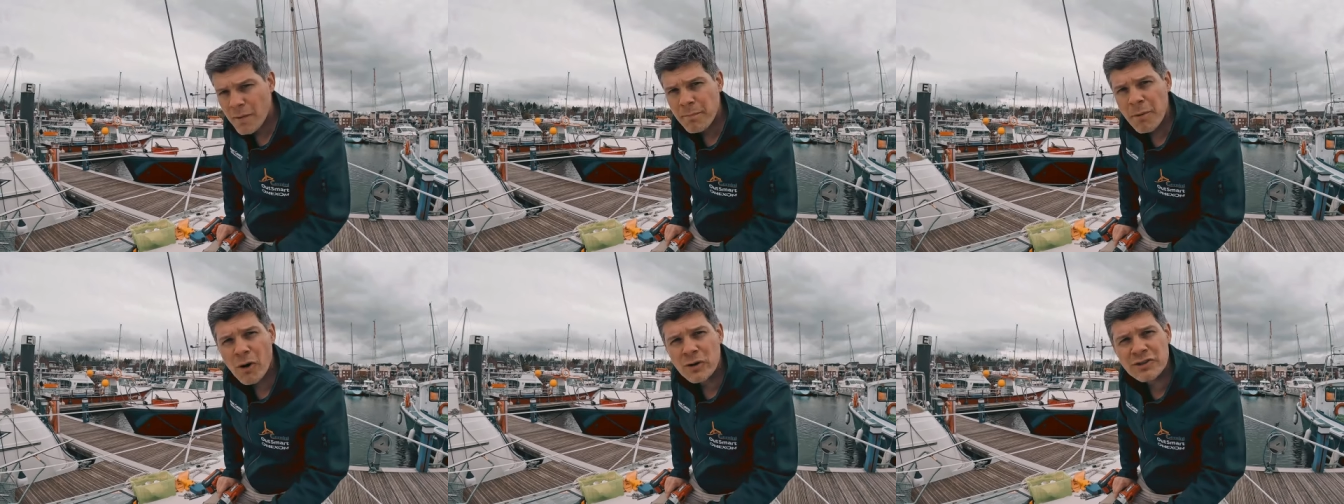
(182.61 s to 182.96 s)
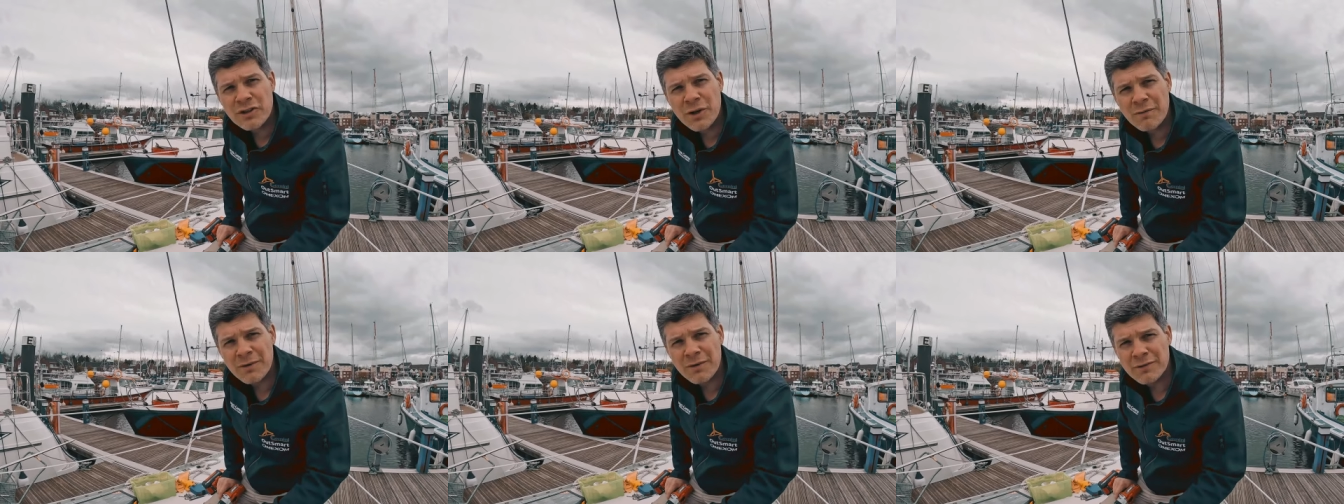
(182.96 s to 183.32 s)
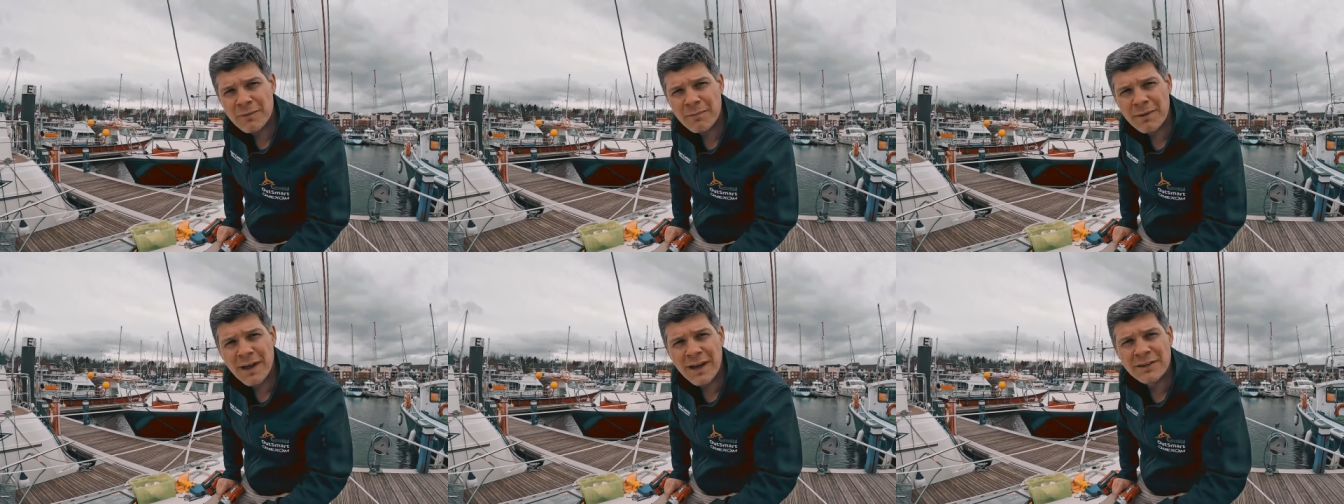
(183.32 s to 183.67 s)
epoxy over the
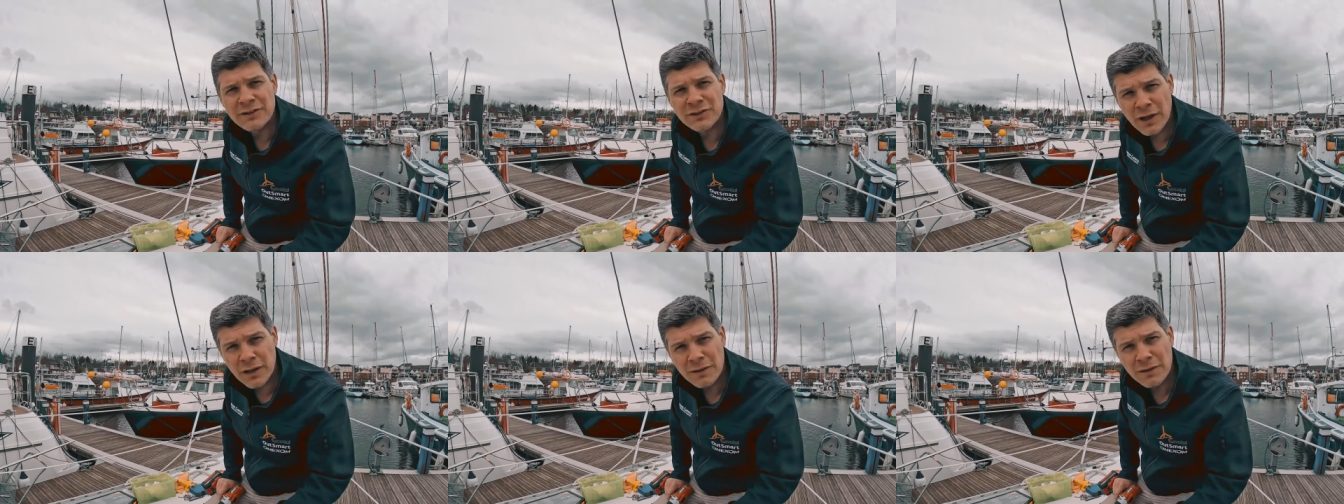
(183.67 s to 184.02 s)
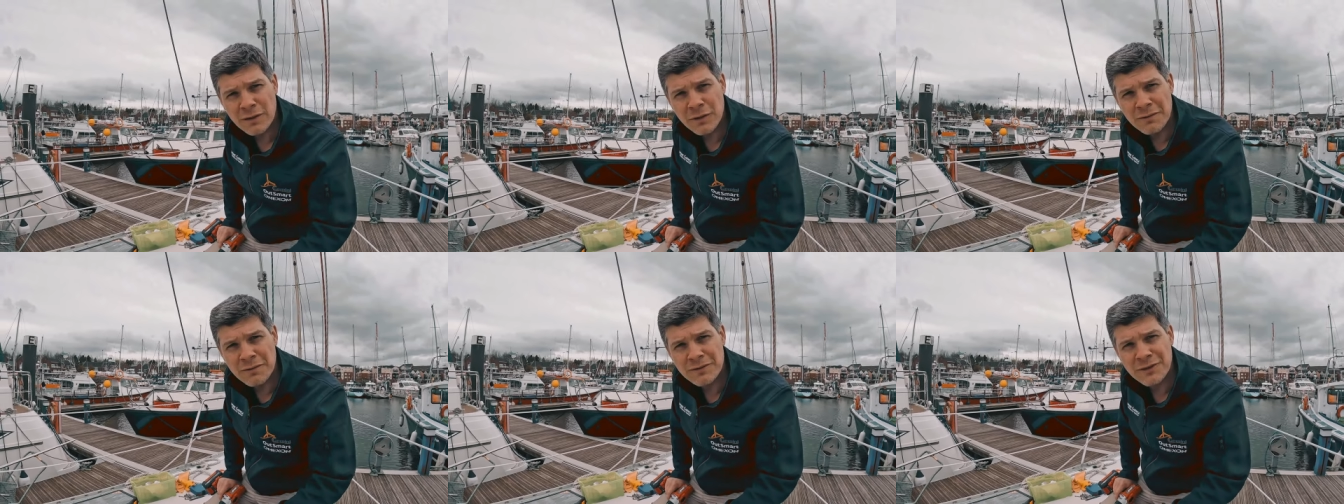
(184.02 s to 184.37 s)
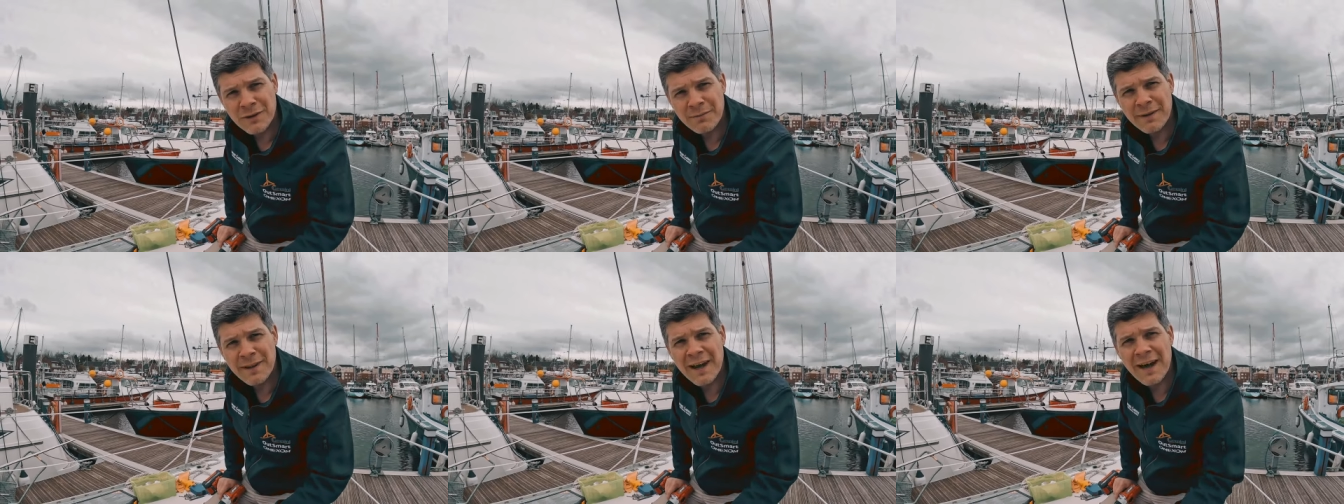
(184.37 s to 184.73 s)
top of that, gel coat over the
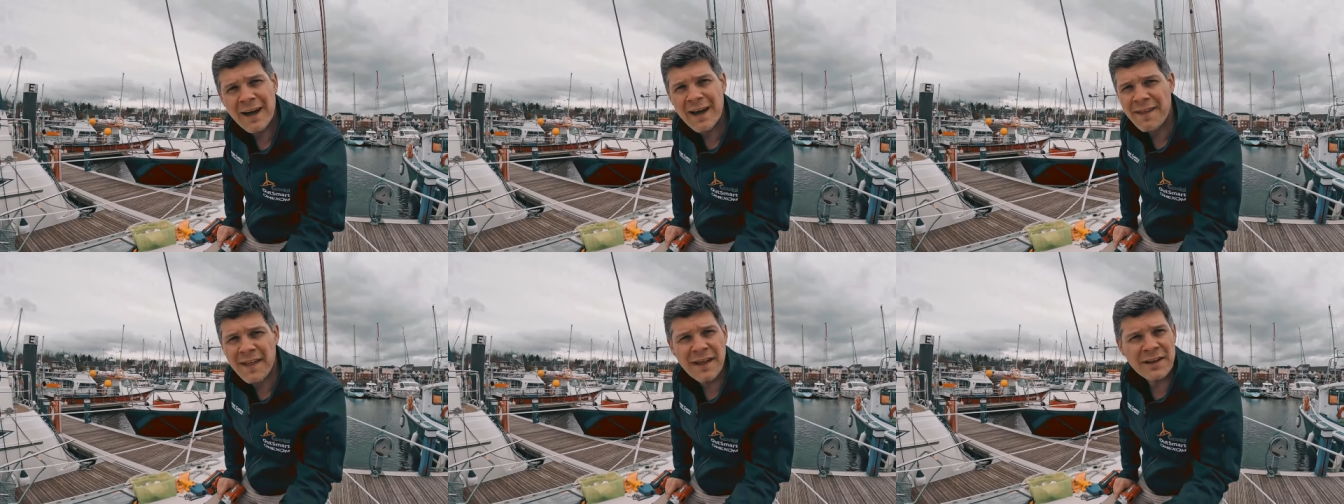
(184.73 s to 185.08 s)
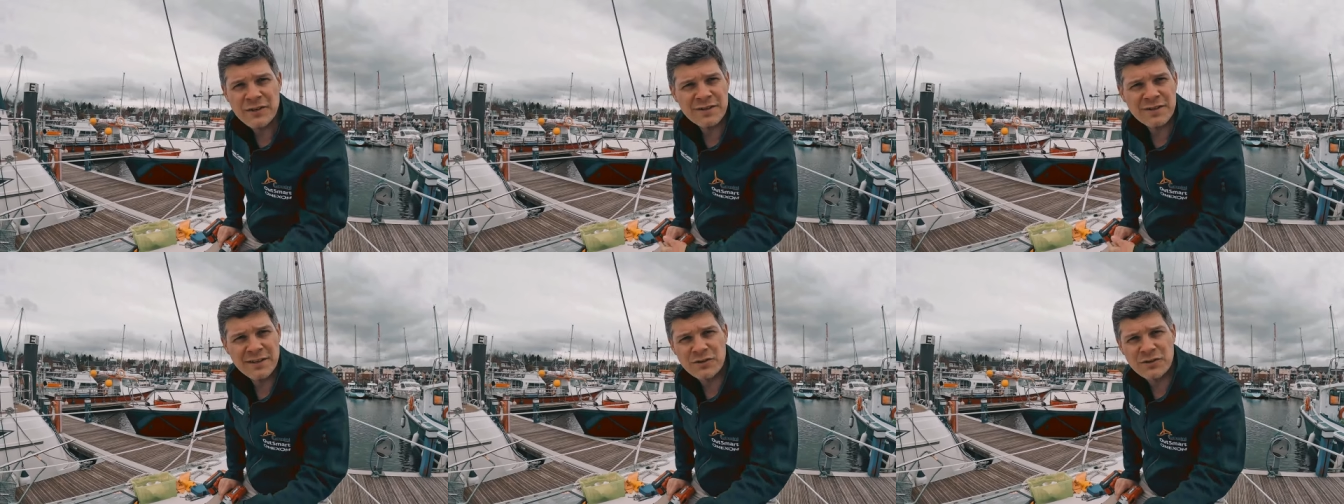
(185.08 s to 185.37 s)
top of that, and then just